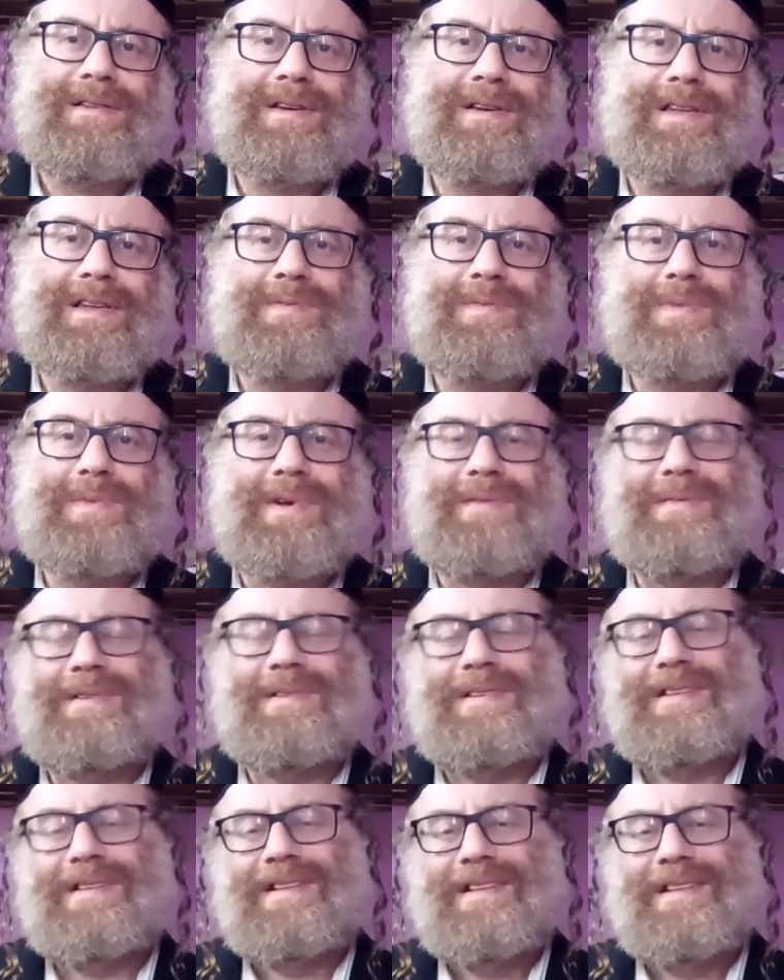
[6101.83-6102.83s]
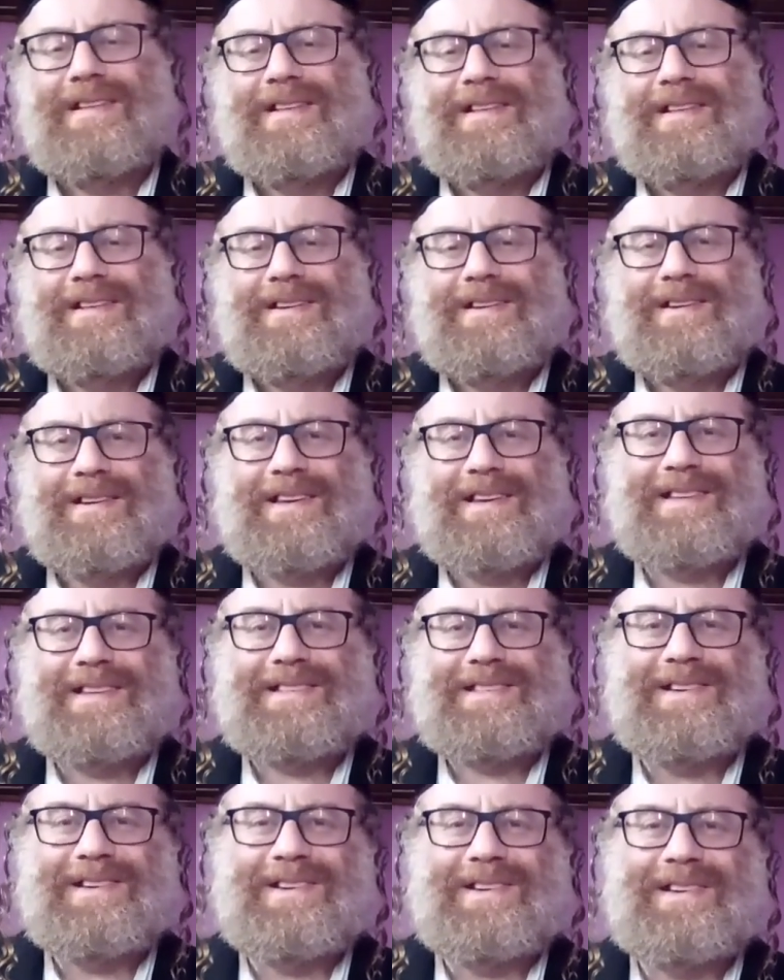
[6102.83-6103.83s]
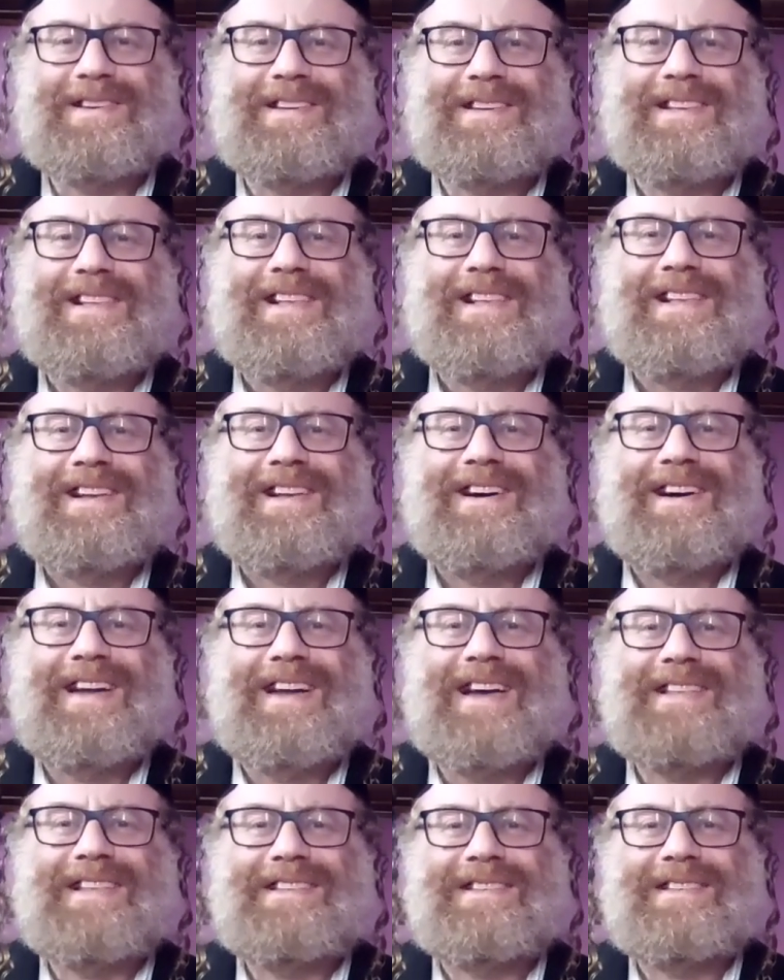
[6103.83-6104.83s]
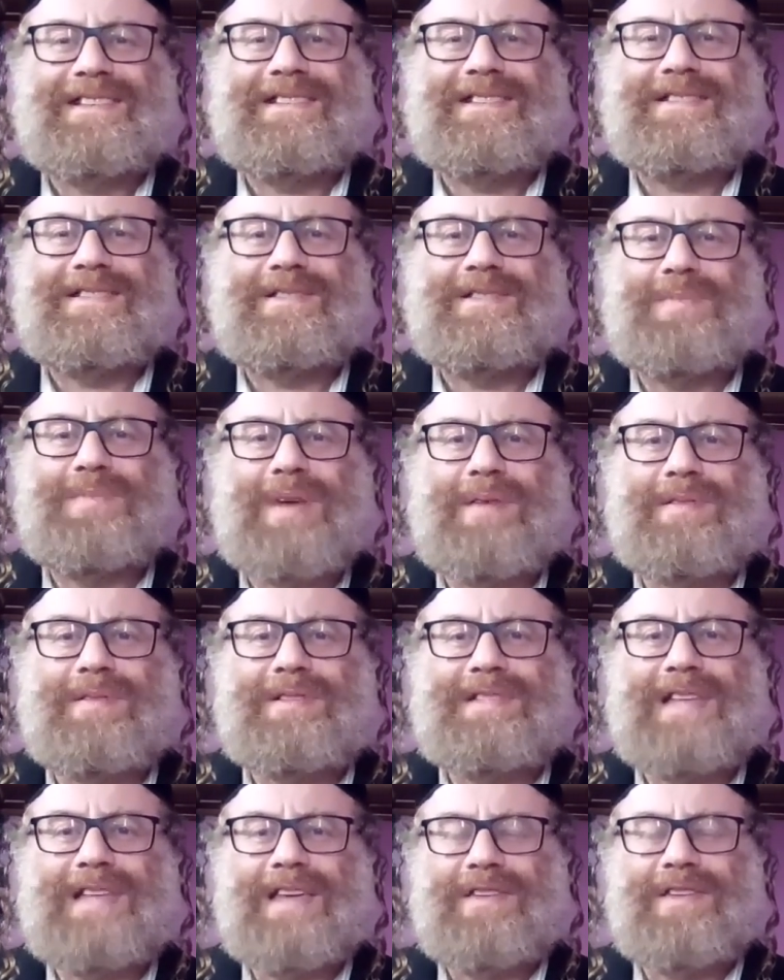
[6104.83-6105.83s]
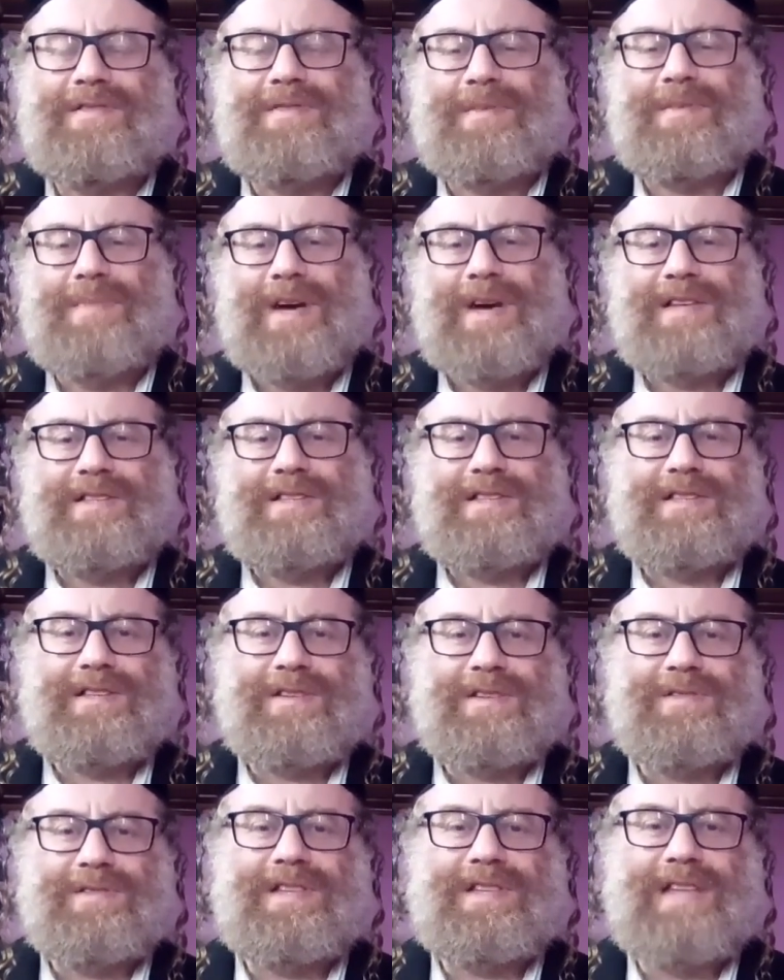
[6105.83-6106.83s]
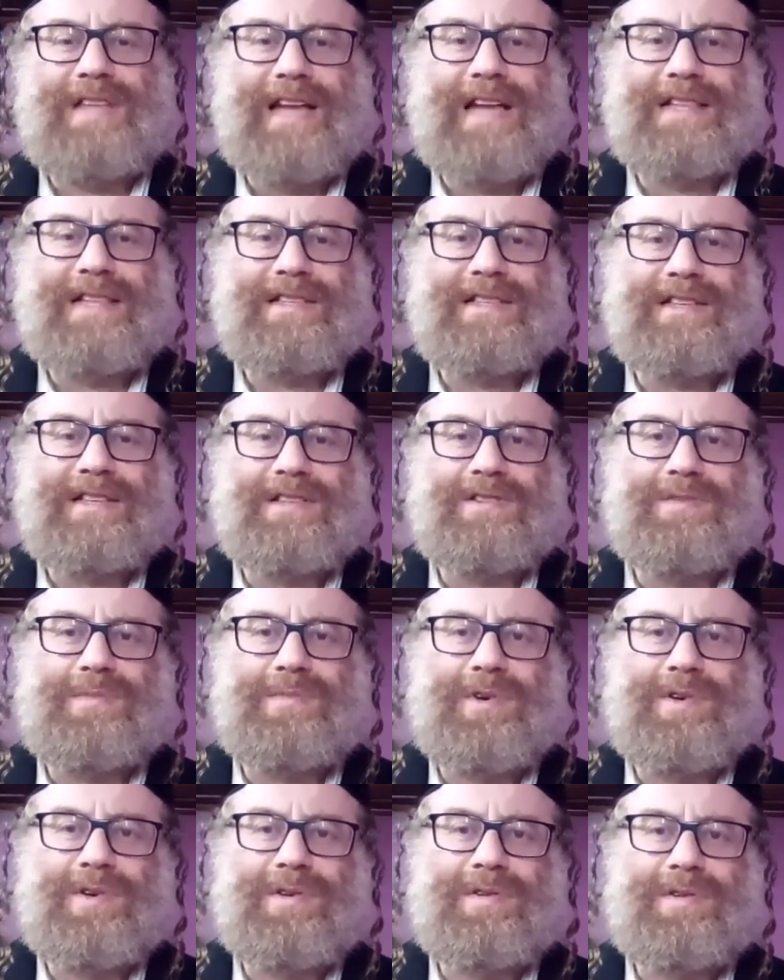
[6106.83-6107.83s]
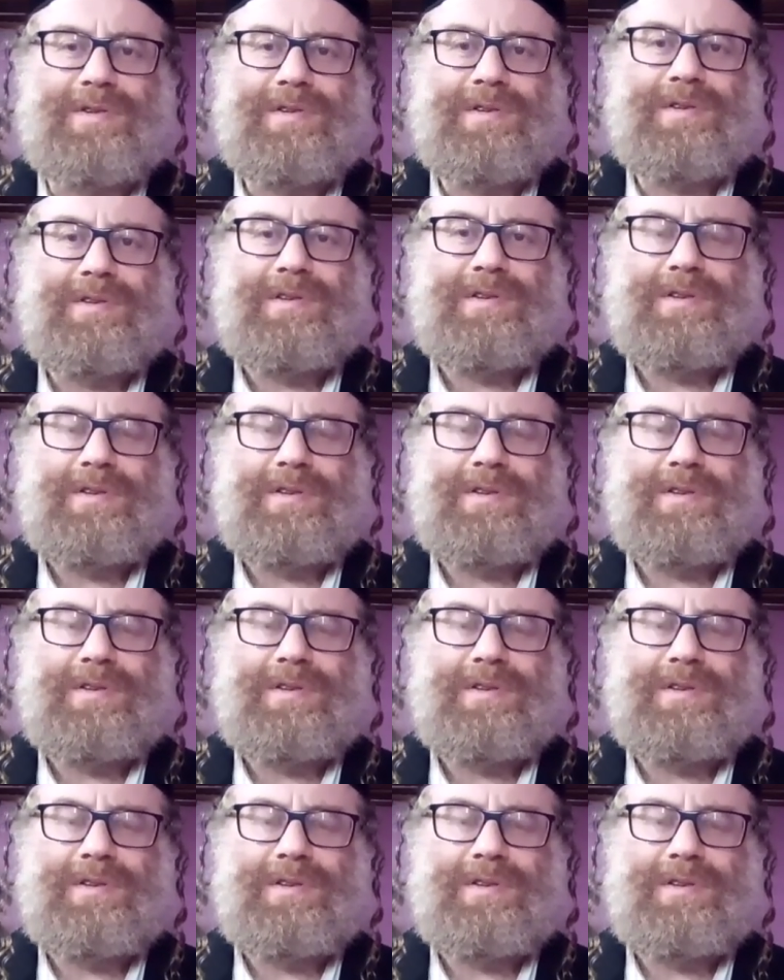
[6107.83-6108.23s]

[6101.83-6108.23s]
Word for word: Okay, no problem. Okay, sorry. All right, no problem. Thank you very much. Good night until tomorrow.